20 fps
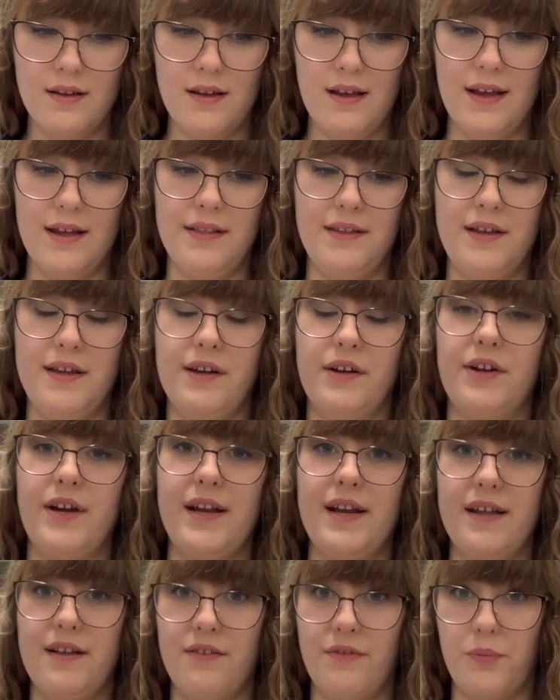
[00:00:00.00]
and the
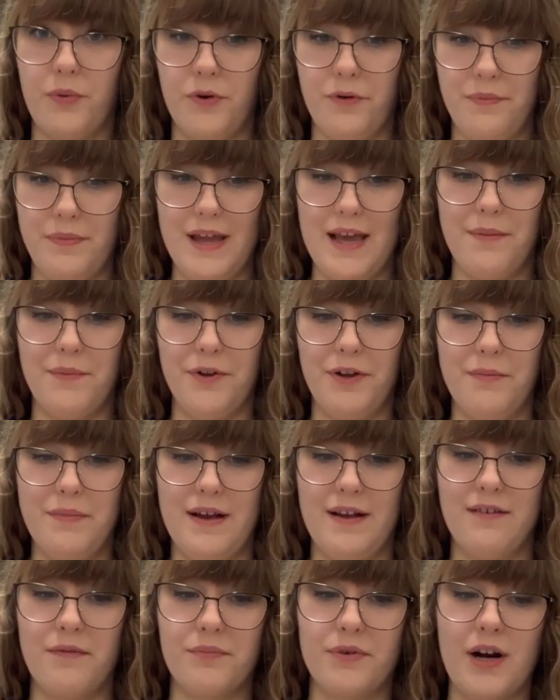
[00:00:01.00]
ingredients won't be able to
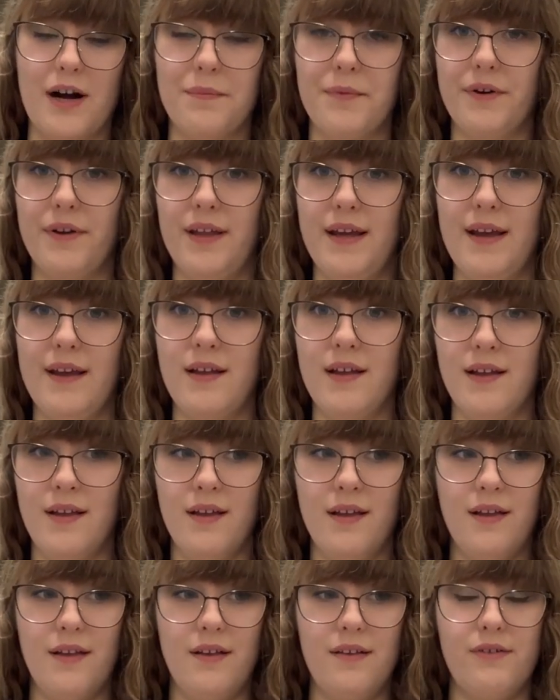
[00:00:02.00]
mix properly.
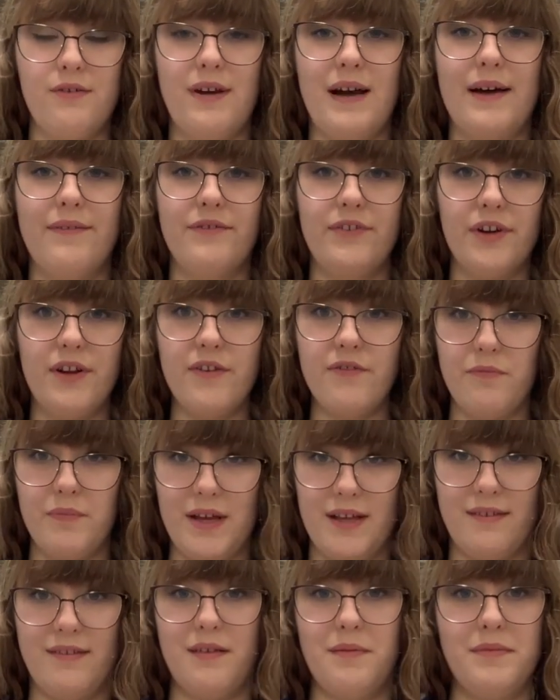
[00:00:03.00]
So after you've
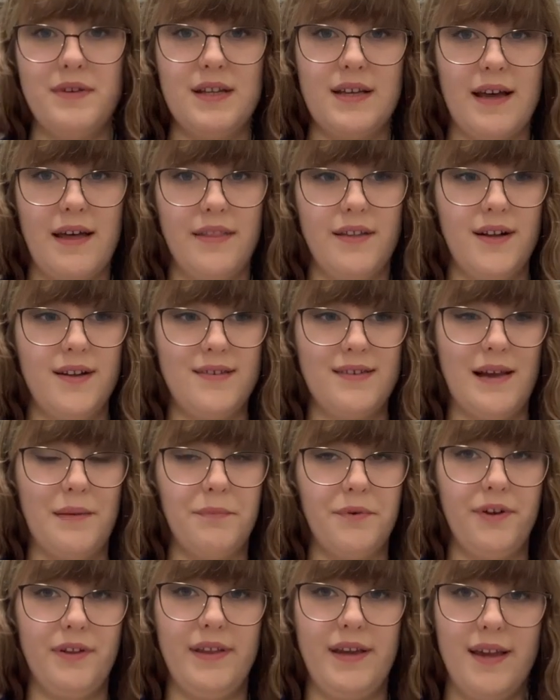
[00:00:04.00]
mixed them together
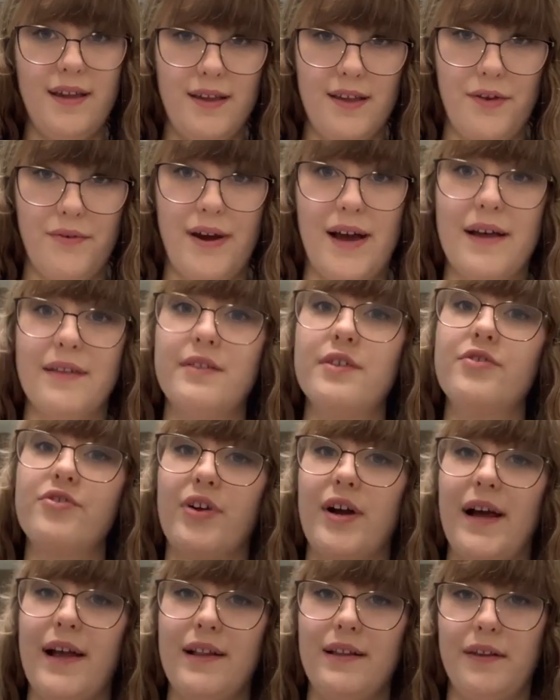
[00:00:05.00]
separately, you add the
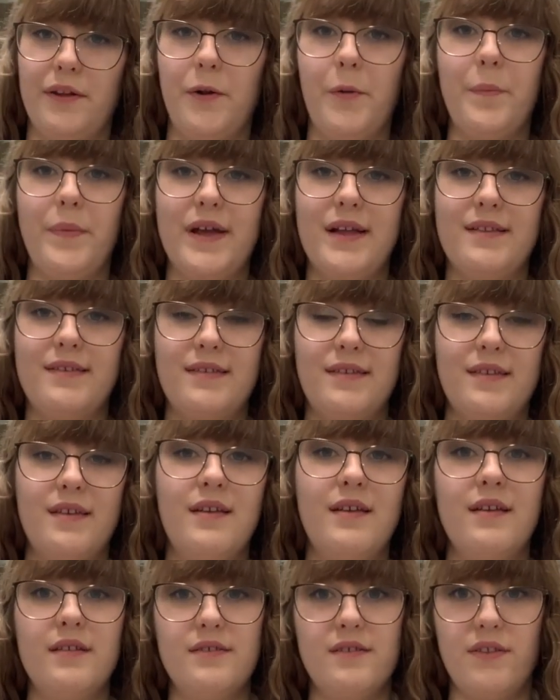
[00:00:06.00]
dry little bits
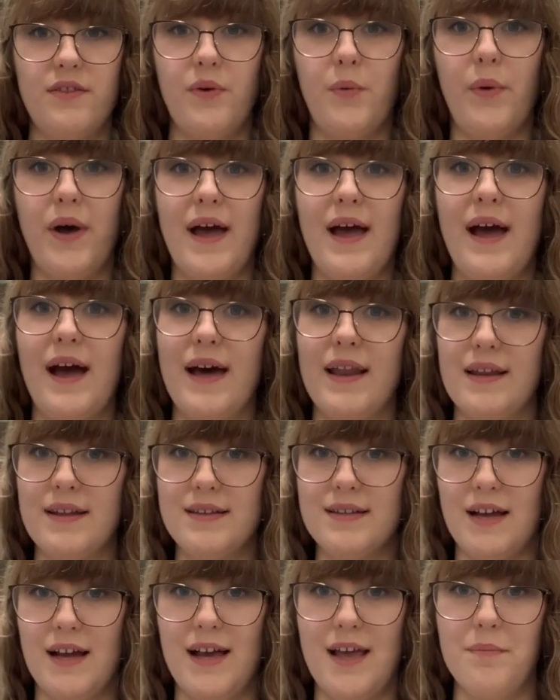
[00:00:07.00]
to the wet at a
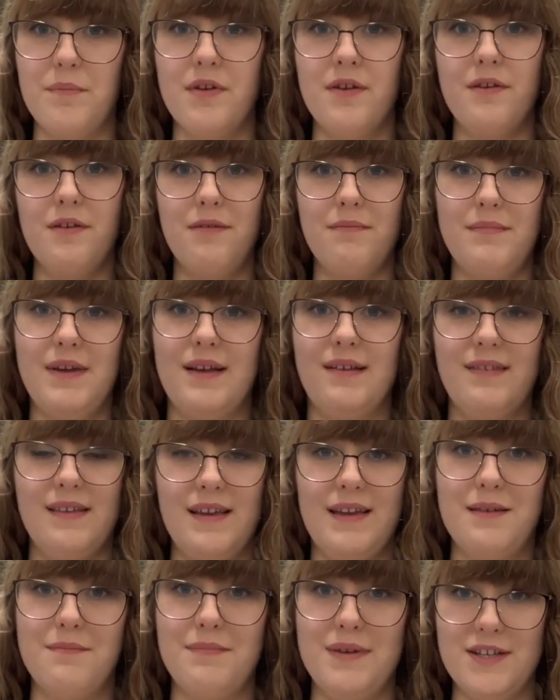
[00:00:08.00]
time,
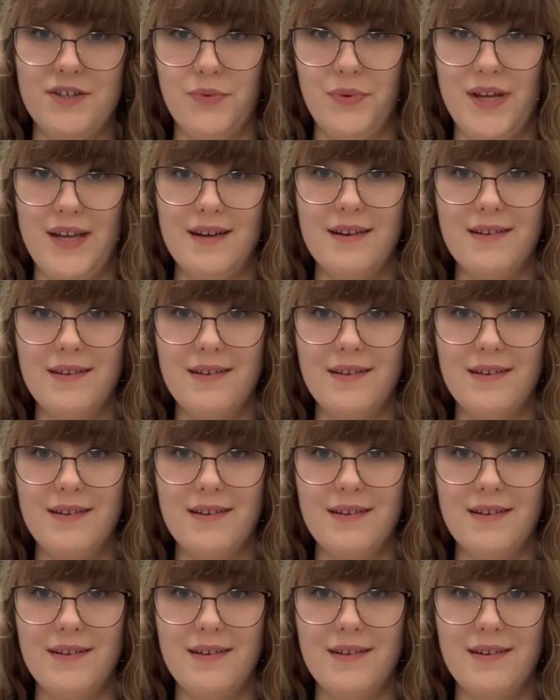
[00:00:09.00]
mixing in between.